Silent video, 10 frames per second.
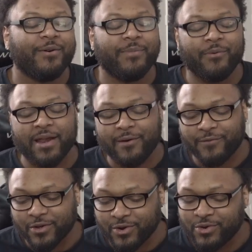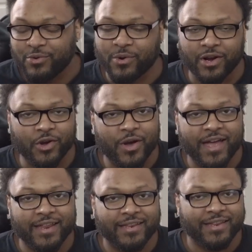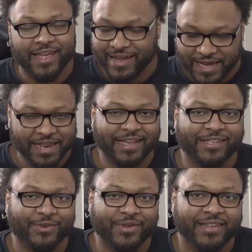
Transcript: But without further ado, we're gonna go ahead and get into it.